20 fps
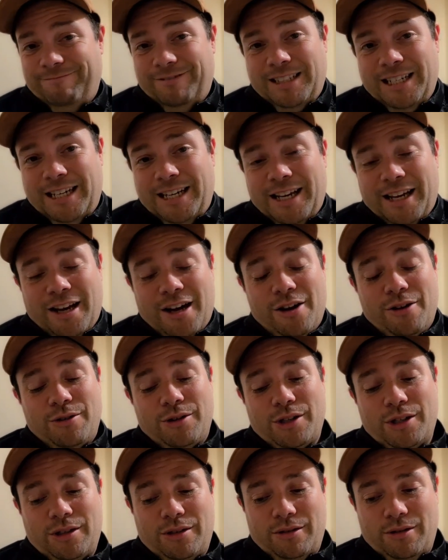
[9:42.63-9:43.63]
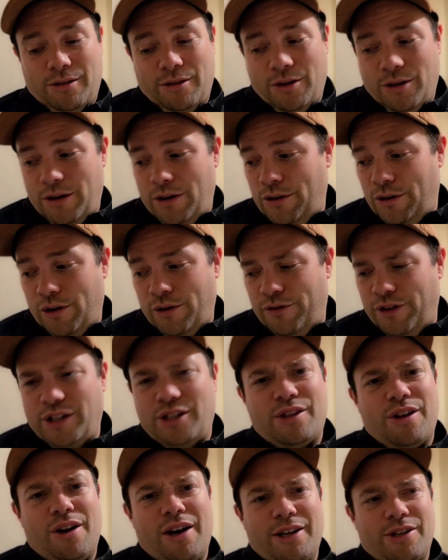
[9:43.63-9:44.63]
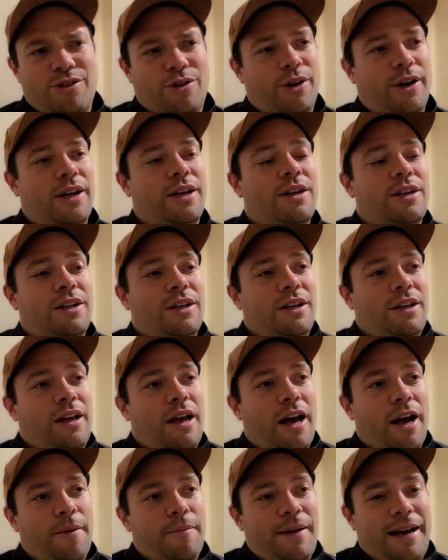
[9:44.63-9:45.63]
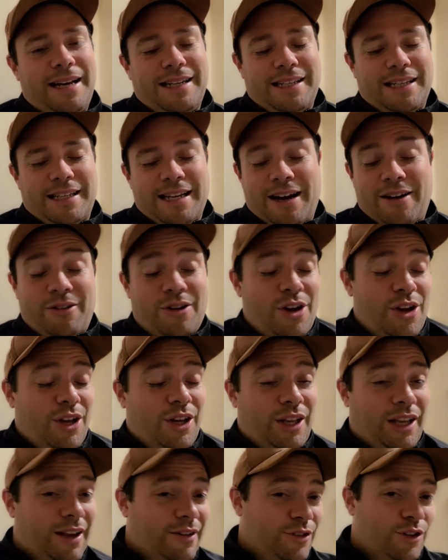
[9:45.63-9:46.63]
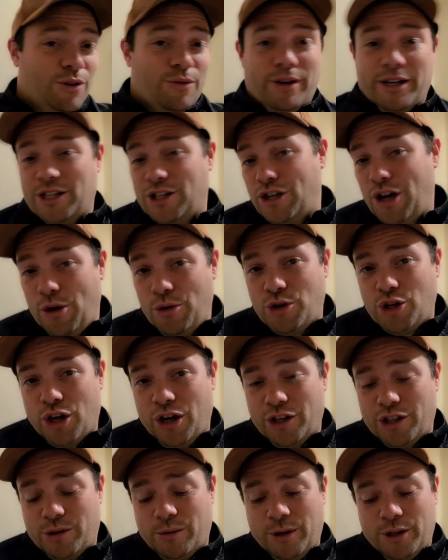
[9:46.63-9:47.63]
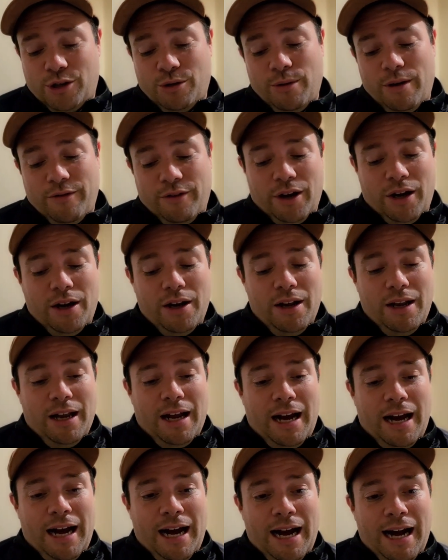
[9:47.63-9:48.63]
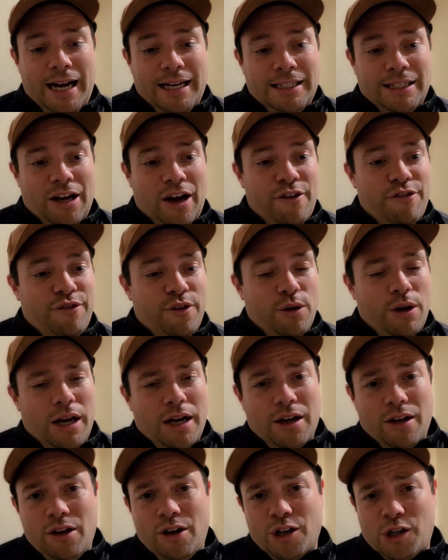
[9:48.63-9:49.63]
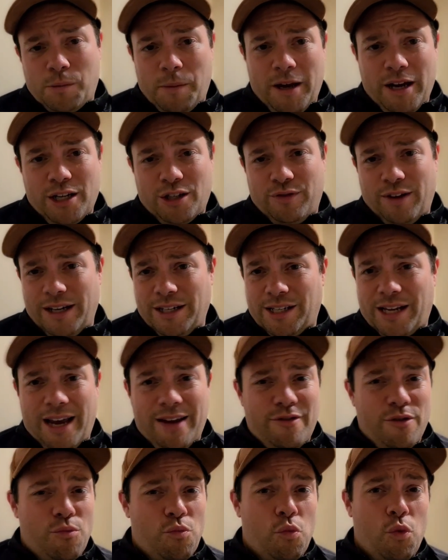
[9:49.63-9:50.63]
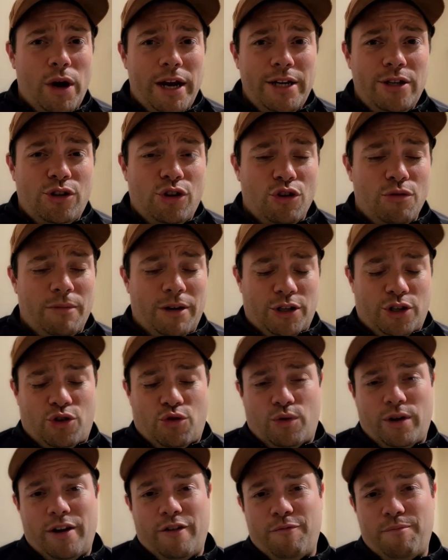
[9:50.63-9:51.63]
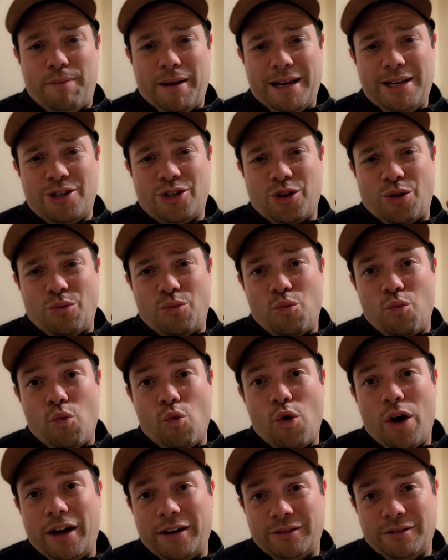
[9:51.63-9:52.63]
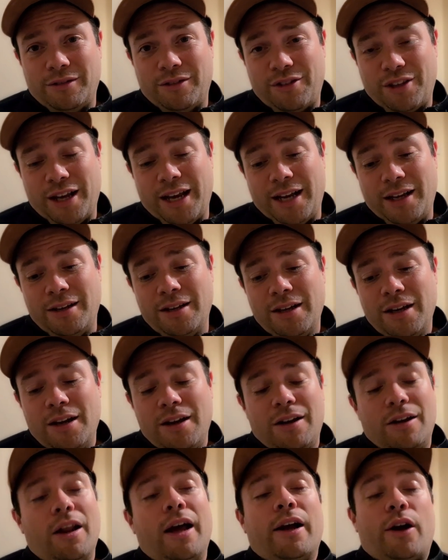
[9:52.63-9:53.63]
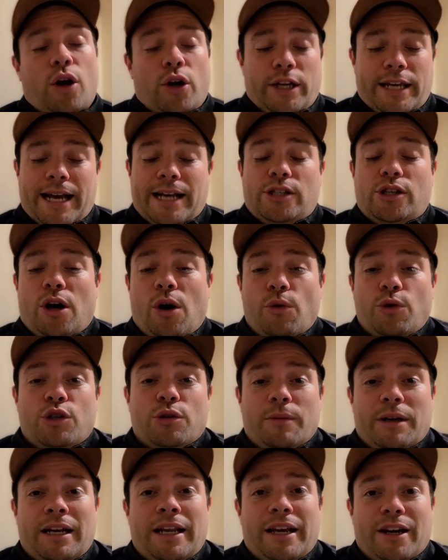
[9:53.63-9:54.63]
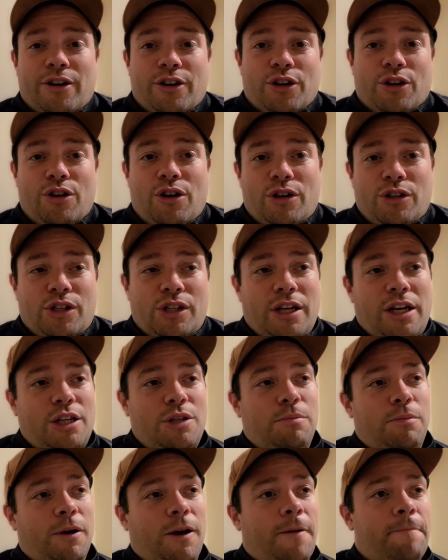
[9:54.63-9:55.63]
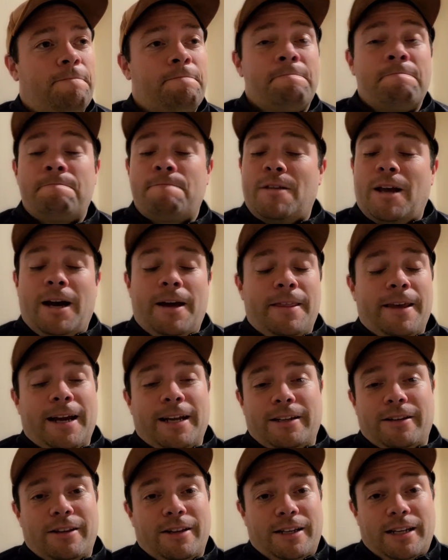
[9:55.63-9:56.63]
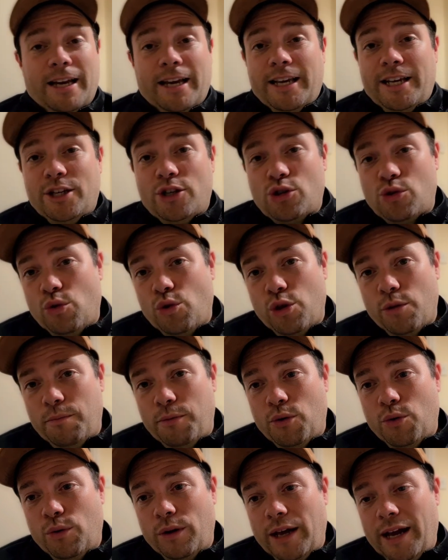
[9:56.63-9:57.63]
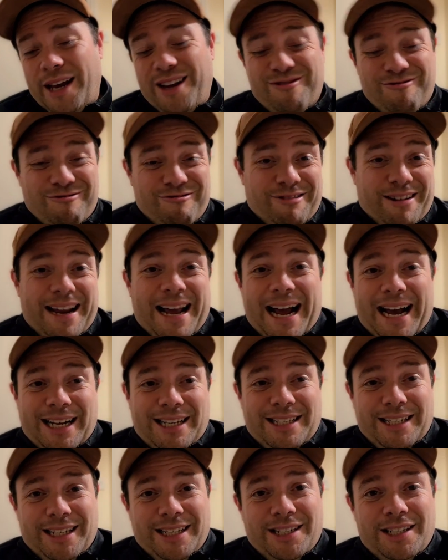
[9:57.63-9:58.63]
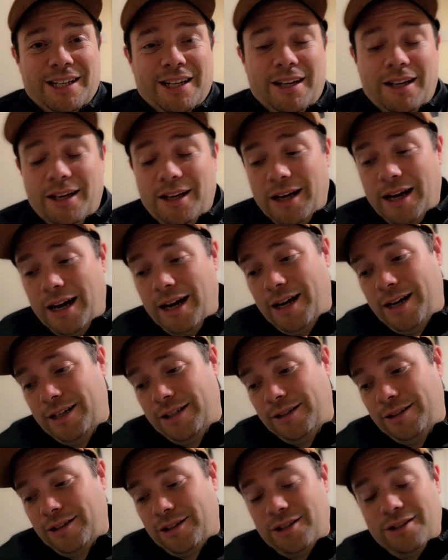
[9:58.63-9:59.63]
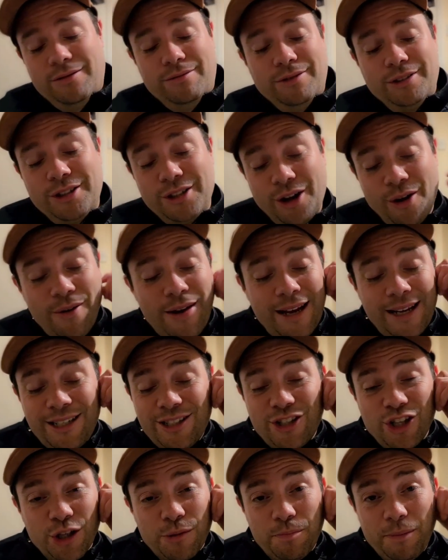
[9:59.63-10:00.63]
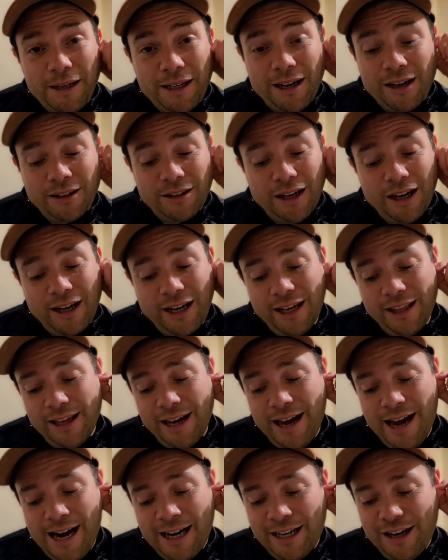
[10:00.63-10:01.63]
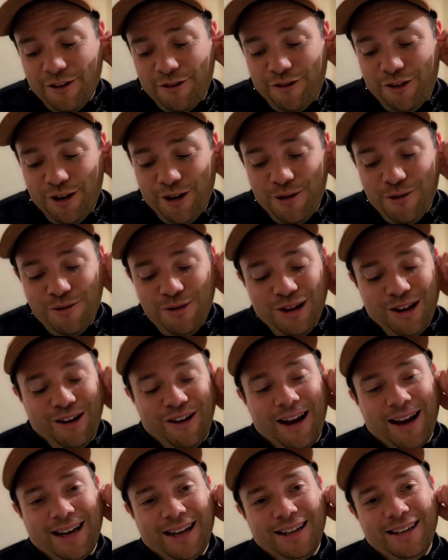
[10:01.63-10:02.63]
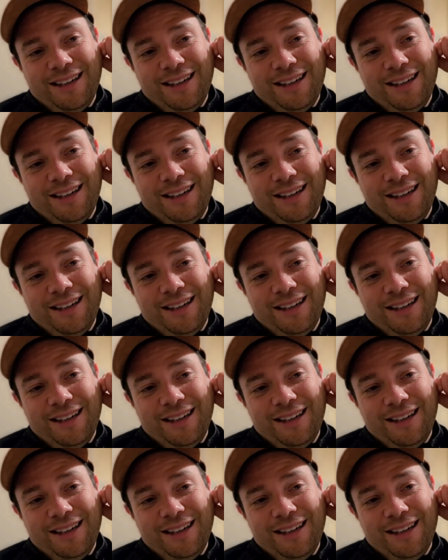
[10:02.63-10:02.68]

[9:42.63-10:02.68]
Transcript: in it goes. Off his thigh, sorry. Heads it down, gives Lloris no chance whatsoever. And I feel like a lot of Spurs fans gave him way too much grief based on one thing. Like, yes, ultimately it could have cost us, but at the end of the day, he saw the ball late, reacted, and, you know, he's just been unlucky there. And I feel like